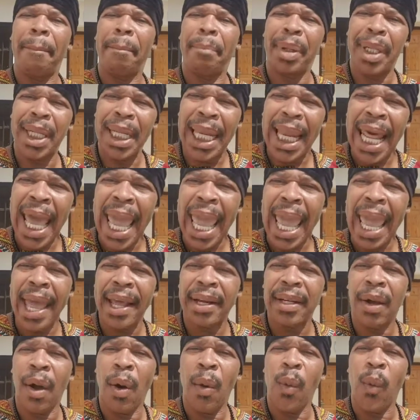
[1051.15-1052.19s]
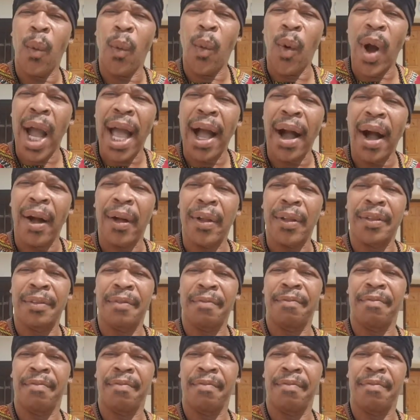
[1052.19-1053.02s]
Plan well.